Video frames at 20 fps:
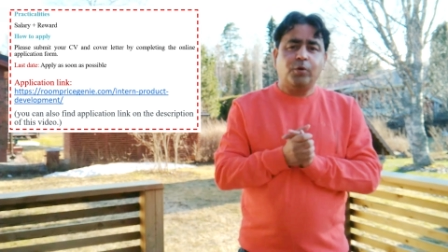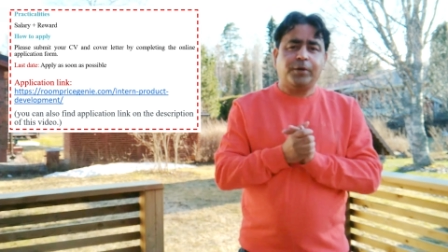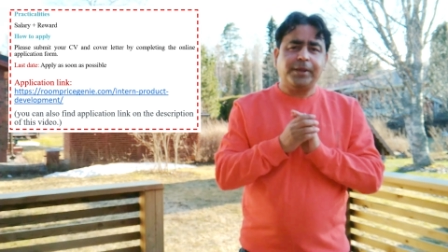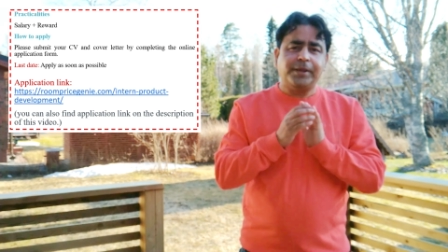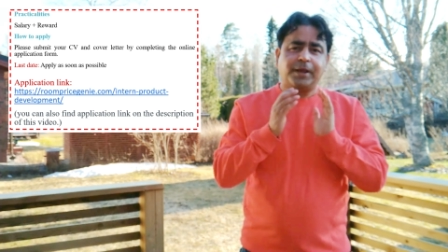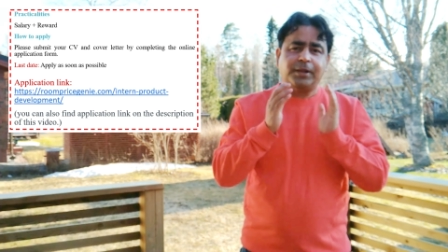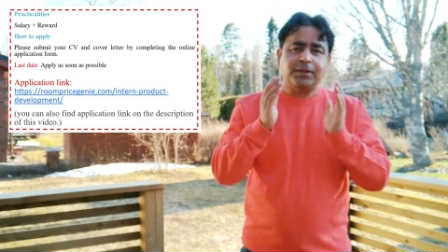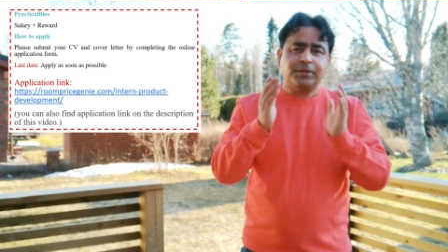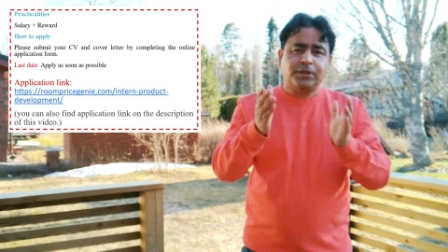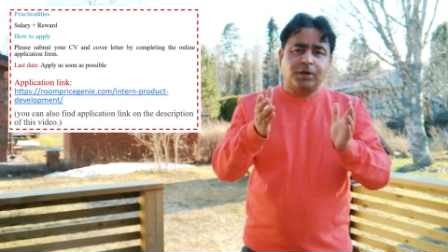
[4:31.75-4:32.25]

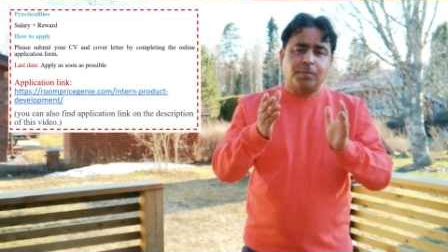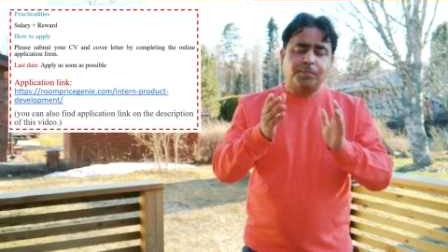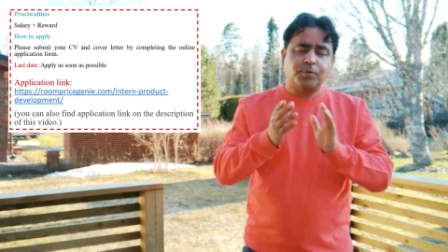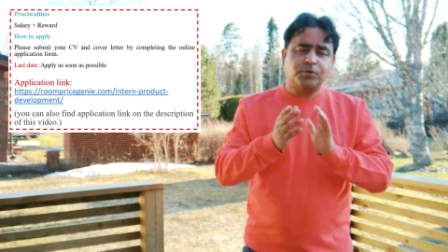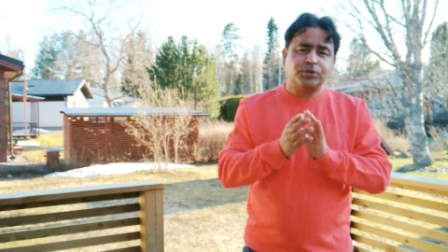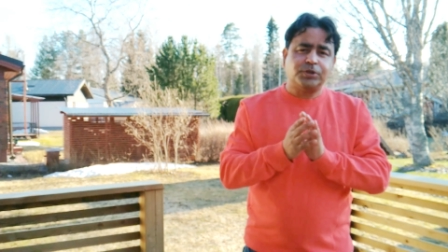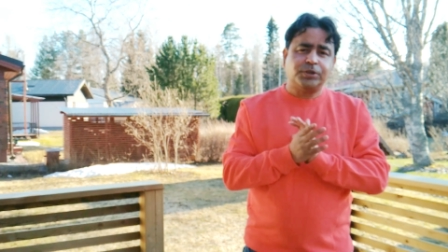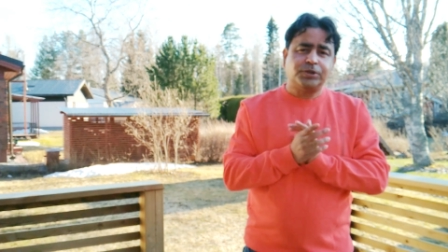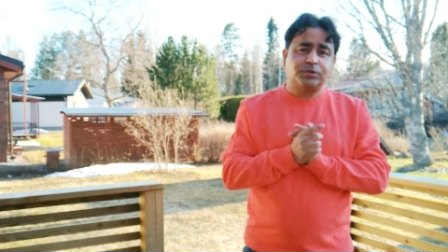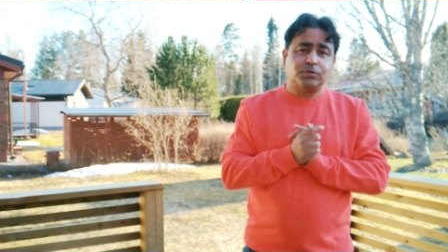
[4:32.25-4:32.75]
Okay, another
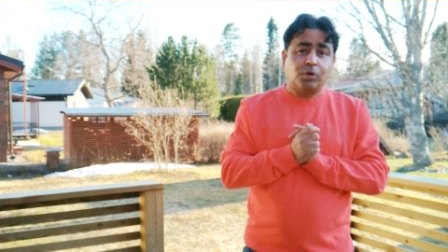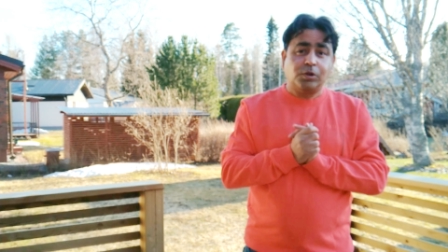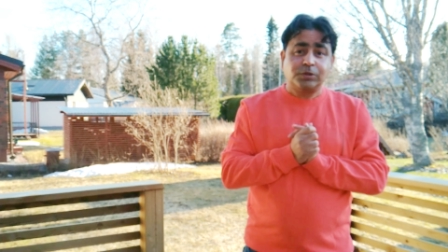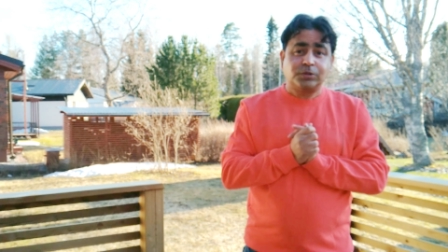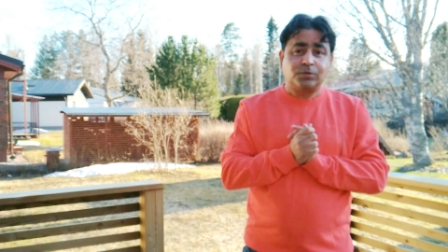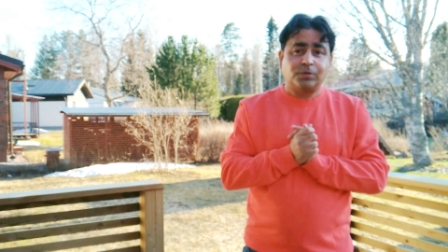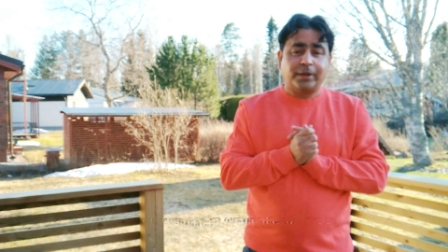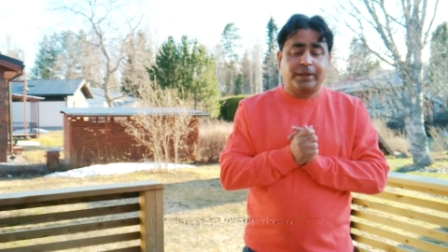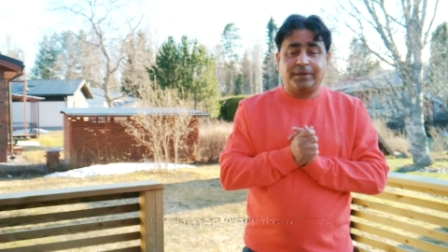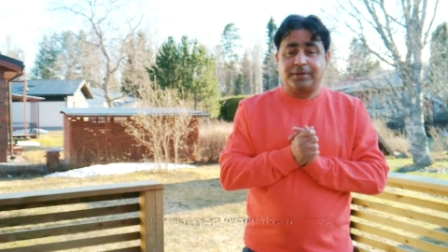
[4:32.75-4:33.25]
opportunity is
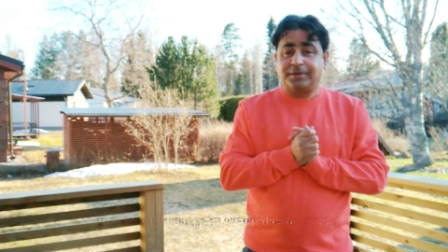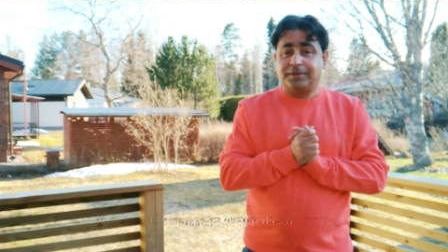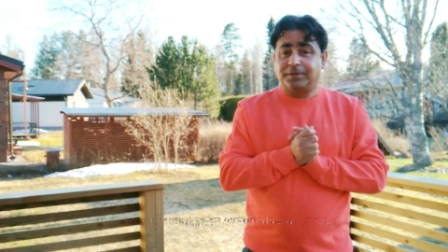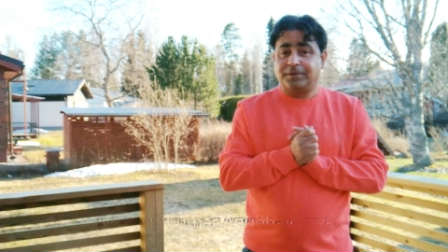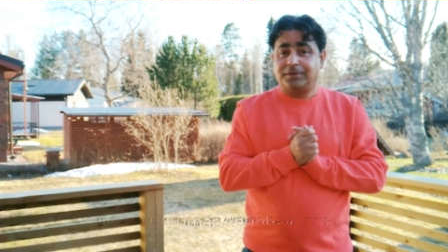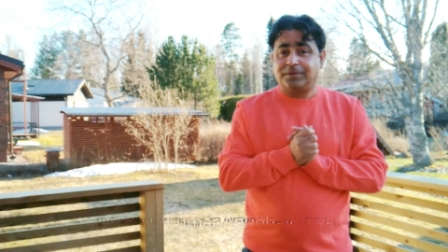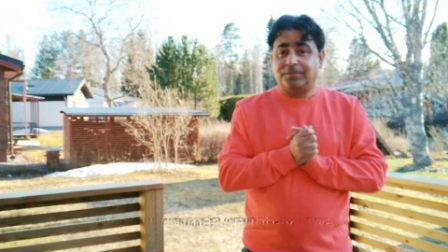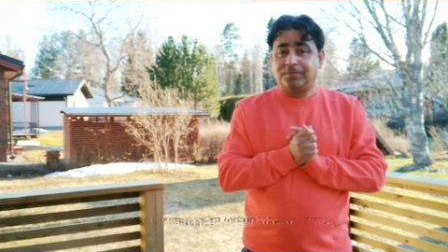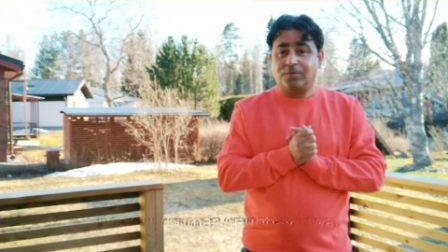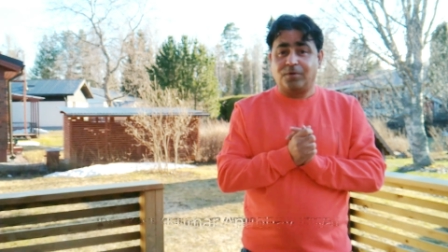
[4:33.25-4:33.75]
also like
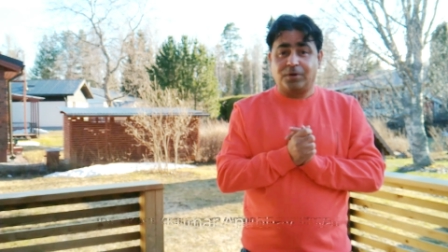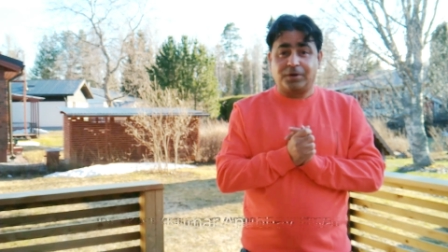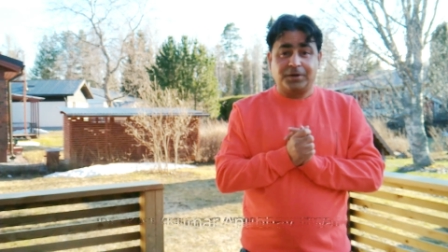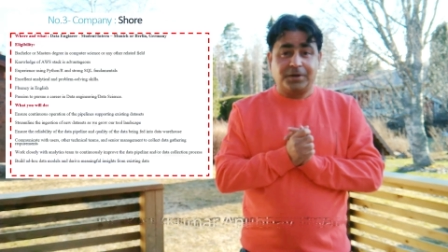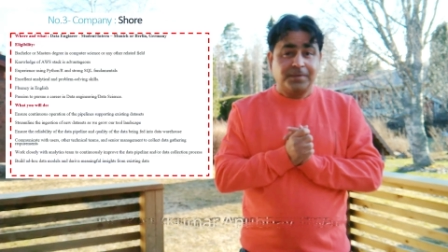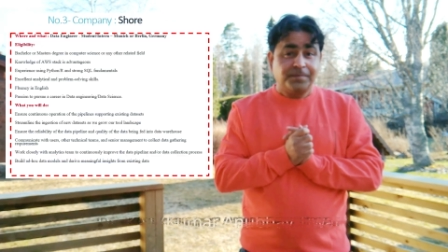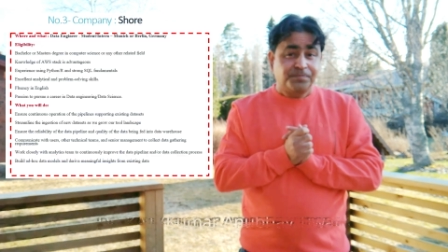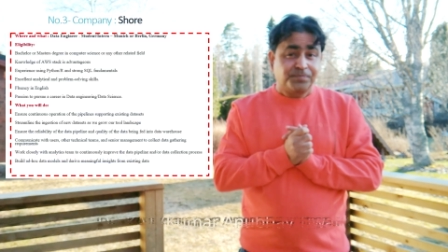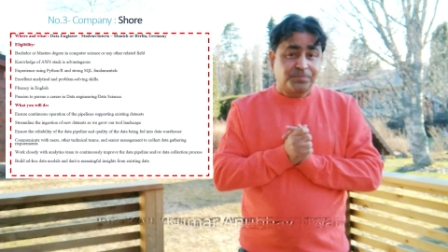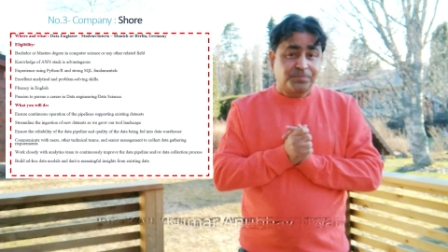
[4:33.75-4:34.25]
for